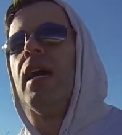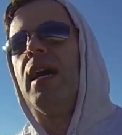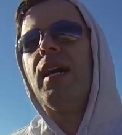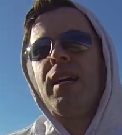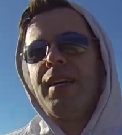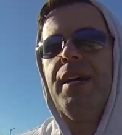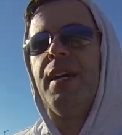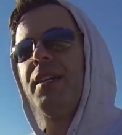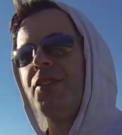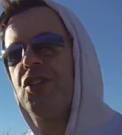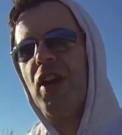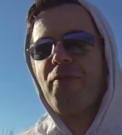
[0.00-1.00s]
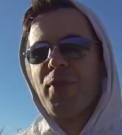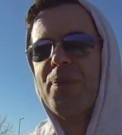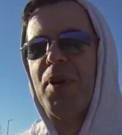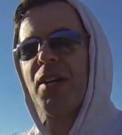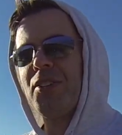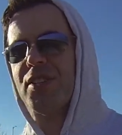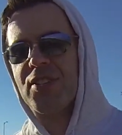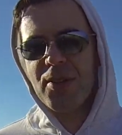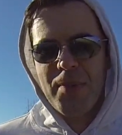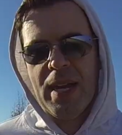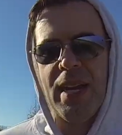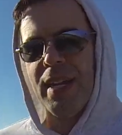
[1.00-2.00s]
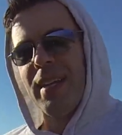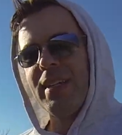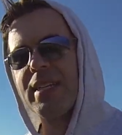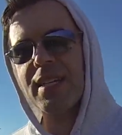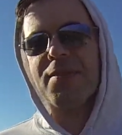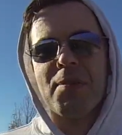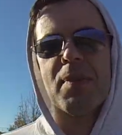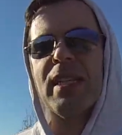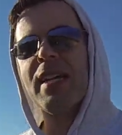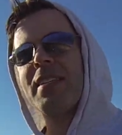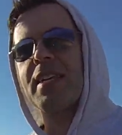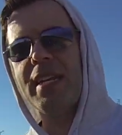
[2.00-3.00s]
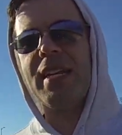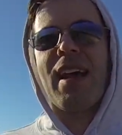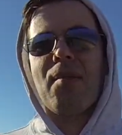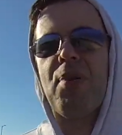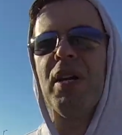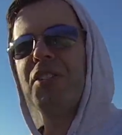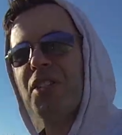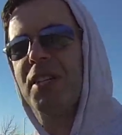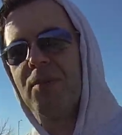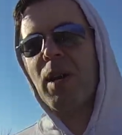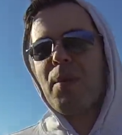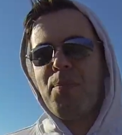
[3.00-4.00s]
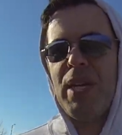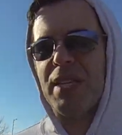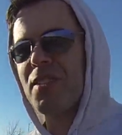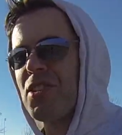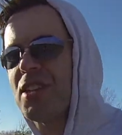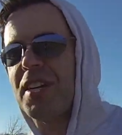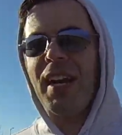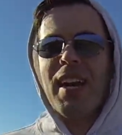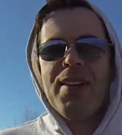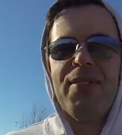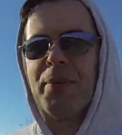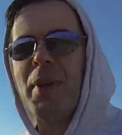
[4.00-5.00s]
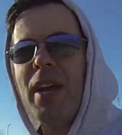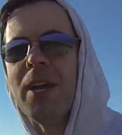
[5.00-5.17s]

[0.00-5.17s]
Uh, Jeffrey punches him, and he gives him a lesson in not punching him by beating the shit out of him.